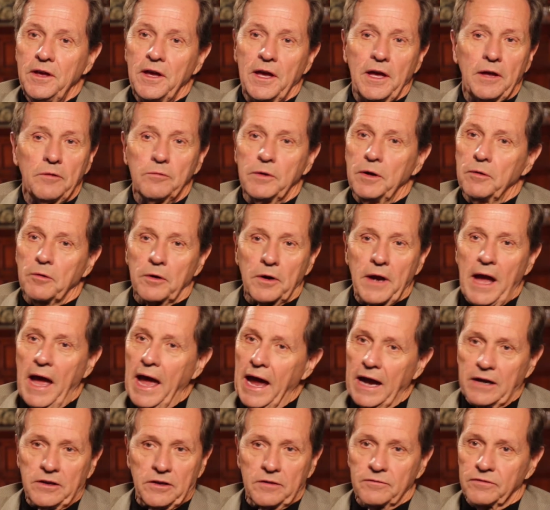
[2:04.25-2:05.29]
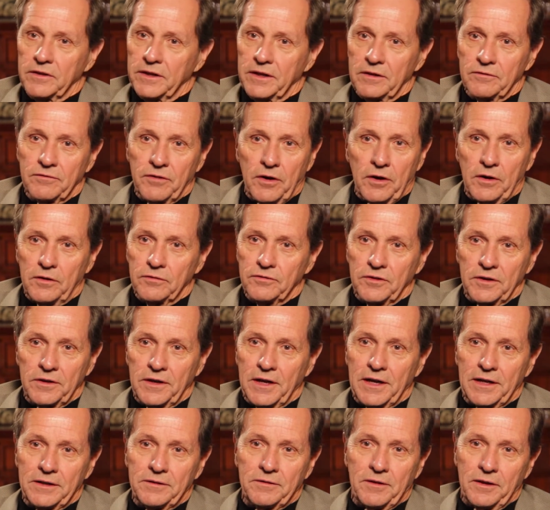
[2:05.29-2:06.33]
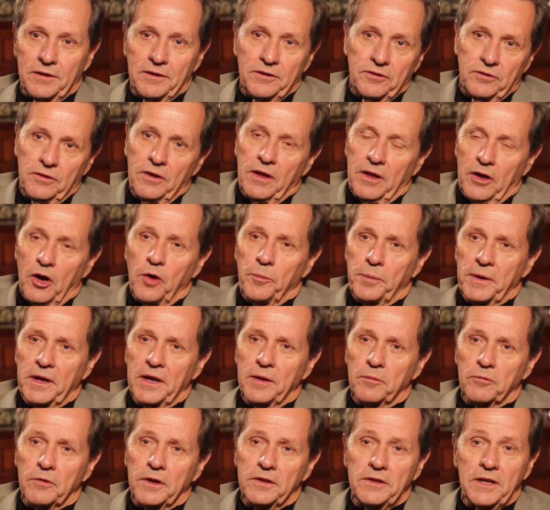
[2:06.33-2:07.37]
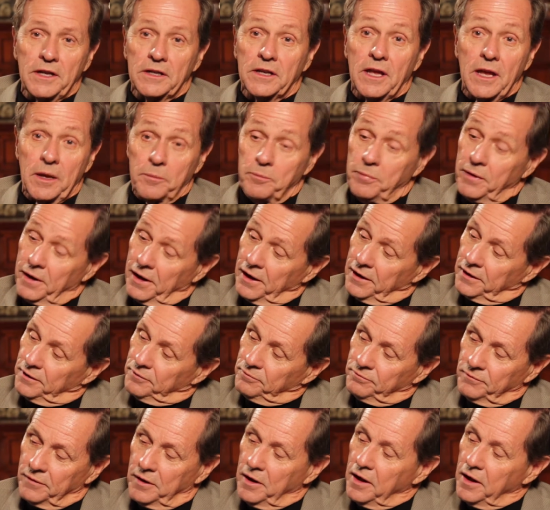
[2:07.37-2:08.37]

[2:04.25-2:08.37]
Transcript: and we were actively involved in that, helping him run that campaign.